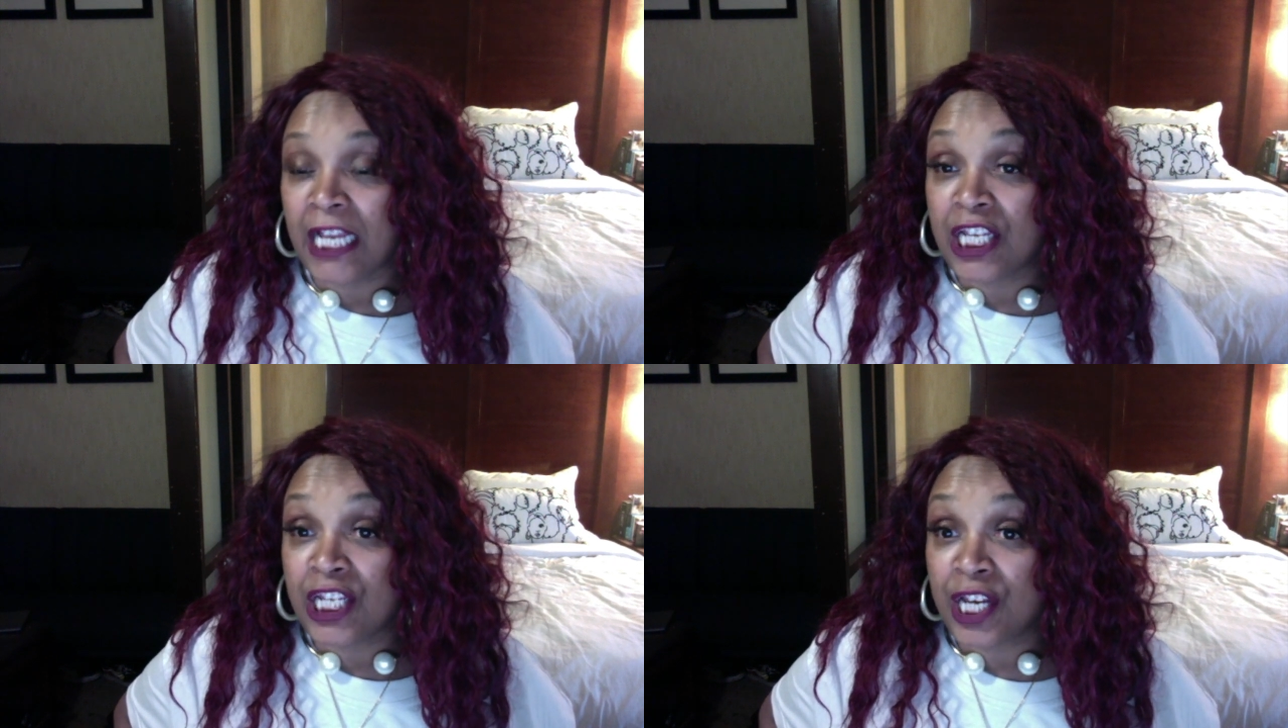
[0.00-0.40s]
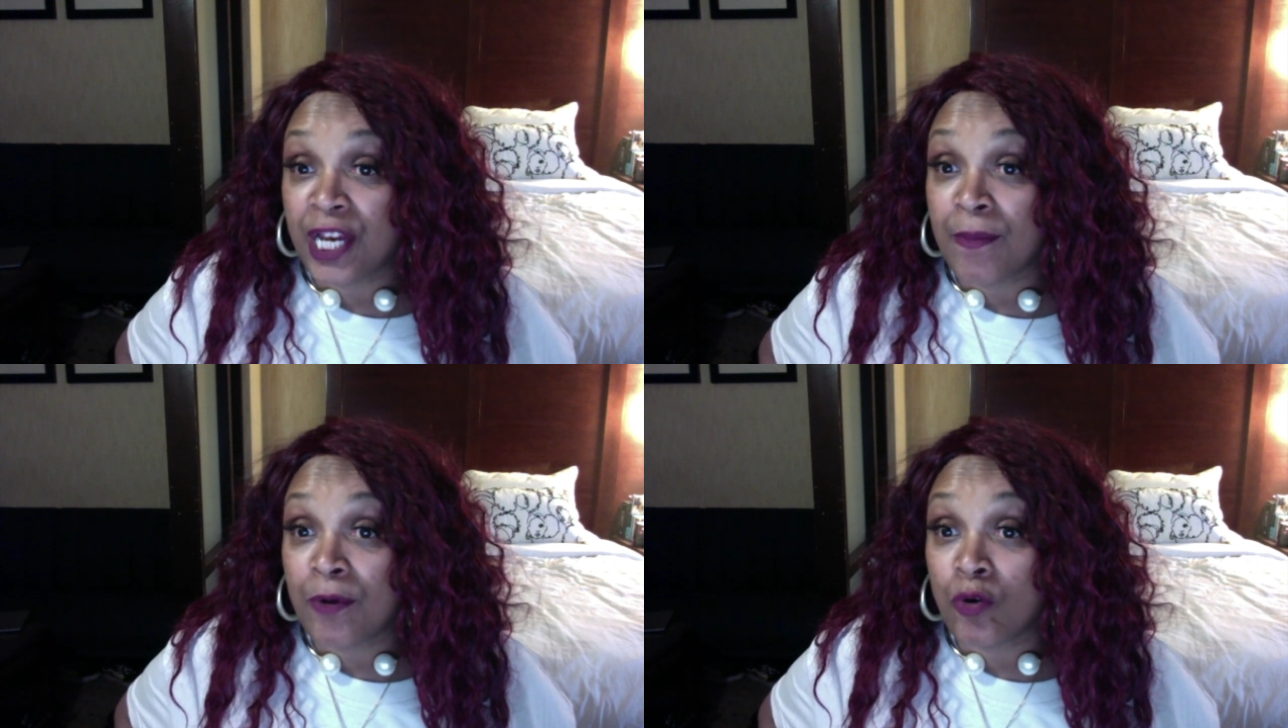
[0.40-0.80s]

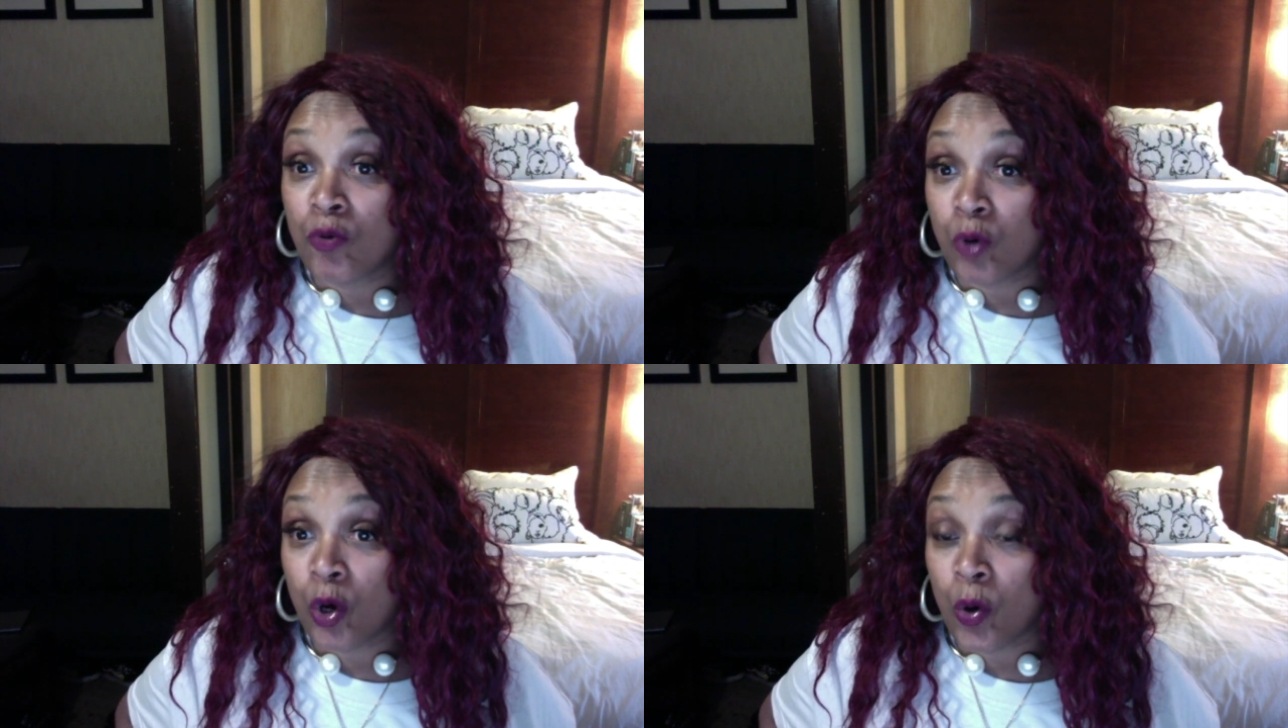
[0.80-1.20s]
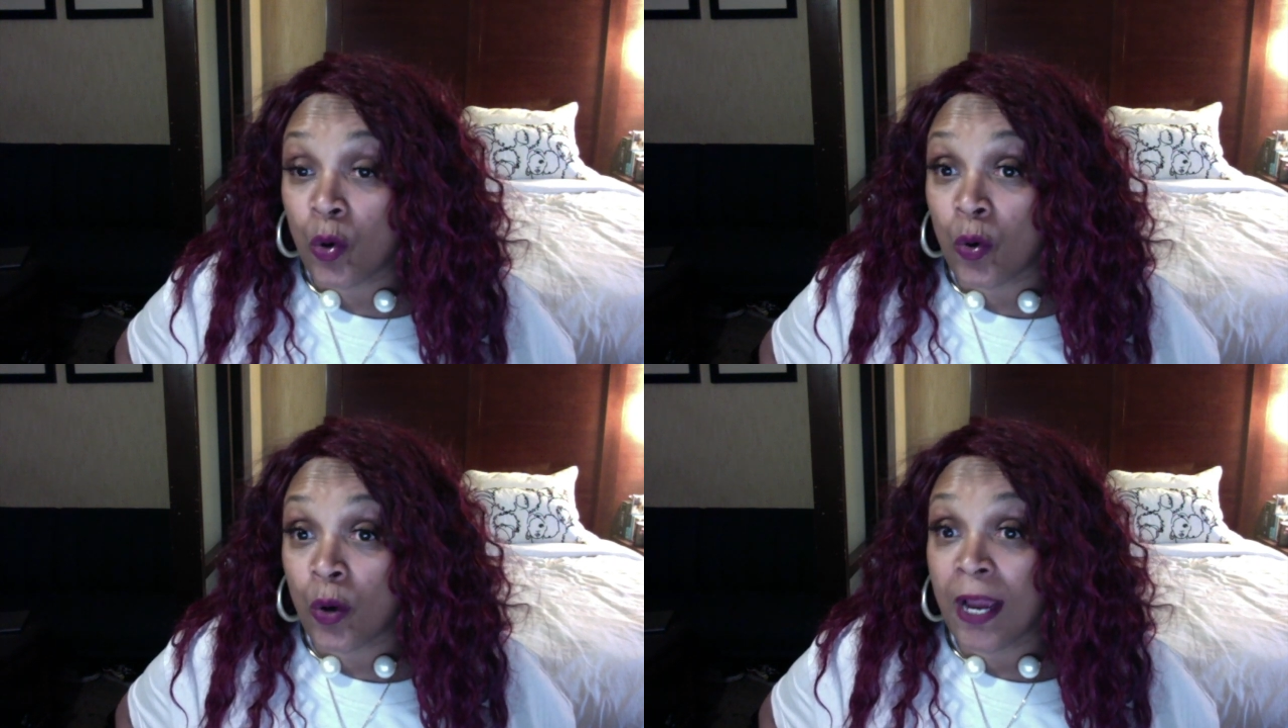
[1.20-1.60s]
Jim
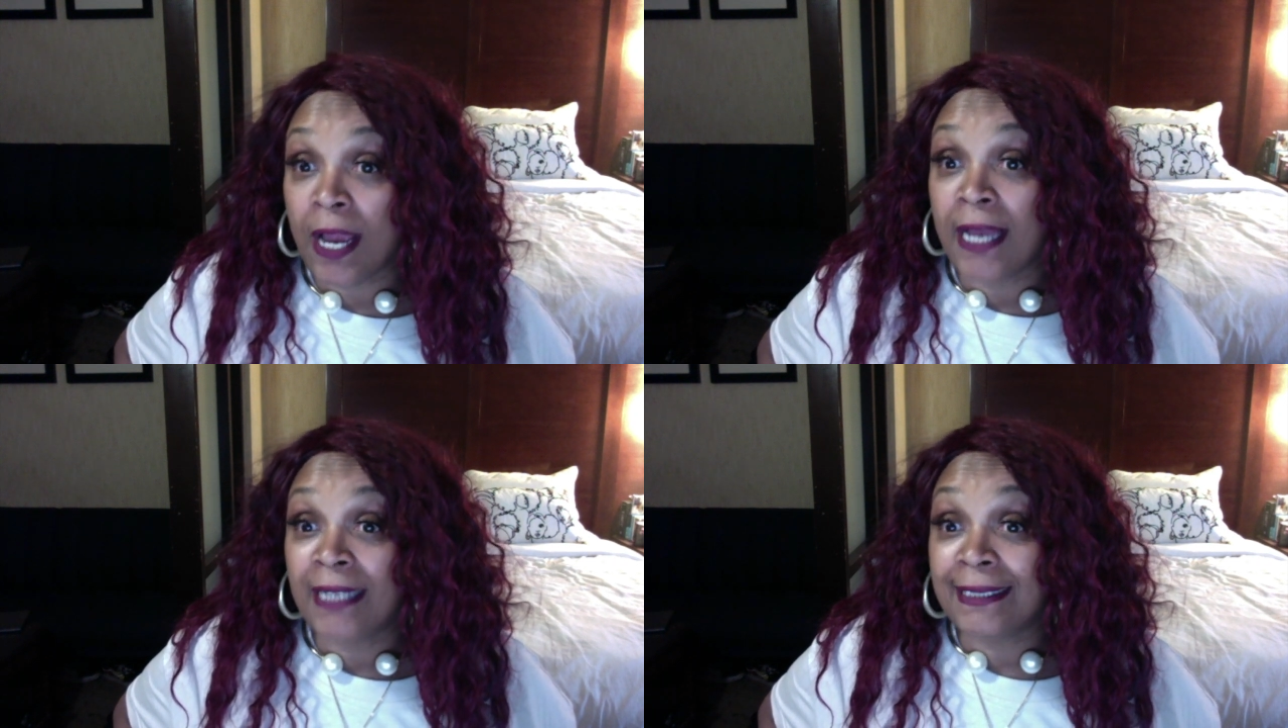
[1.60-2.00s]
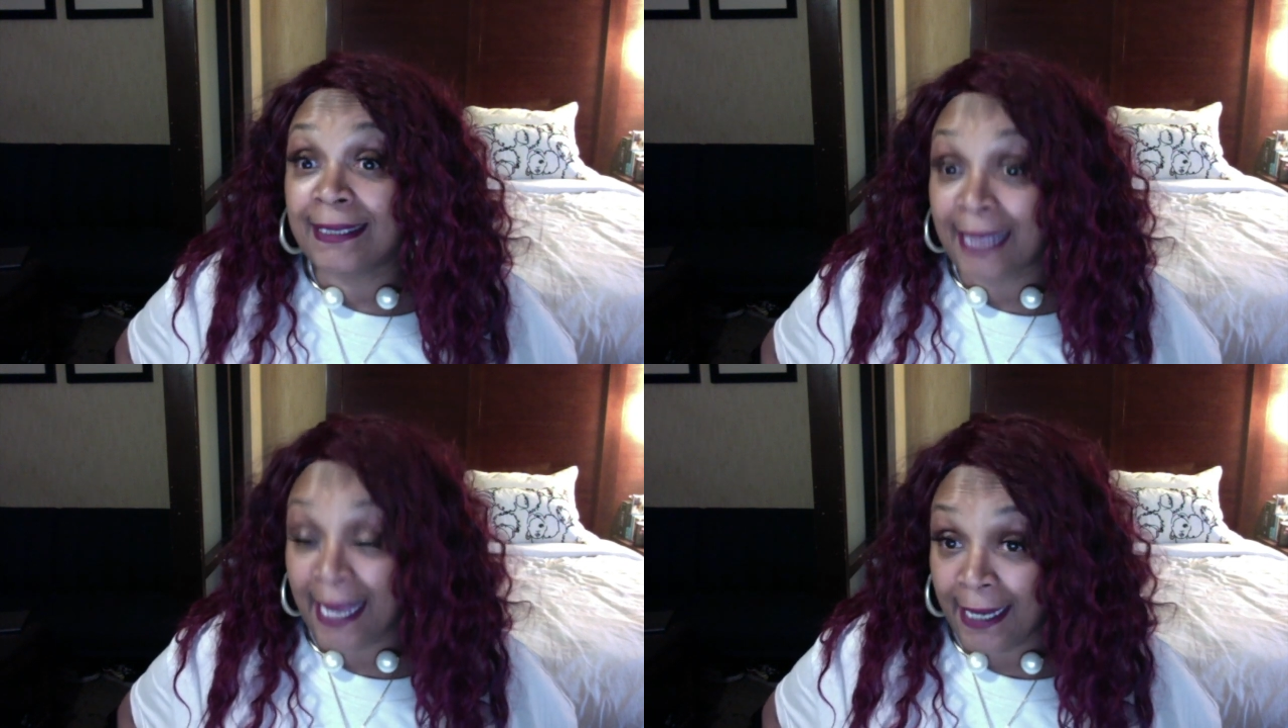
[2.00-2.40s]
Crow
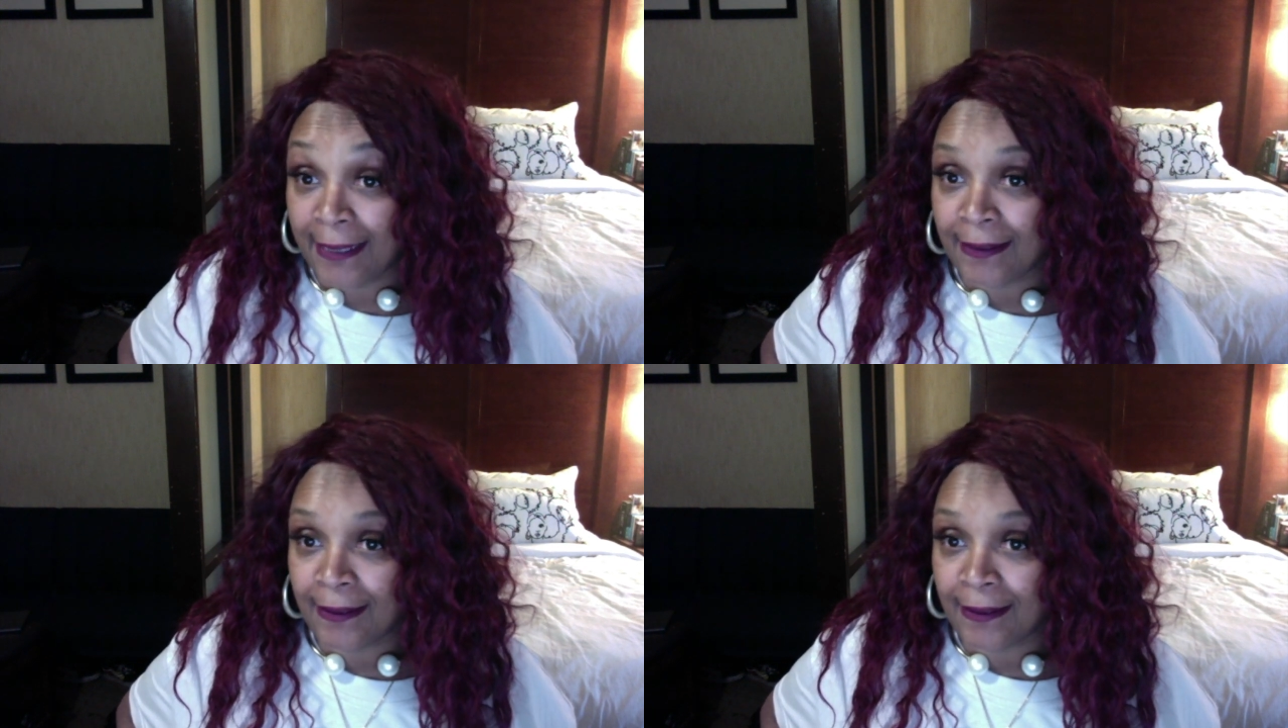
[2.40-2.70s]
state.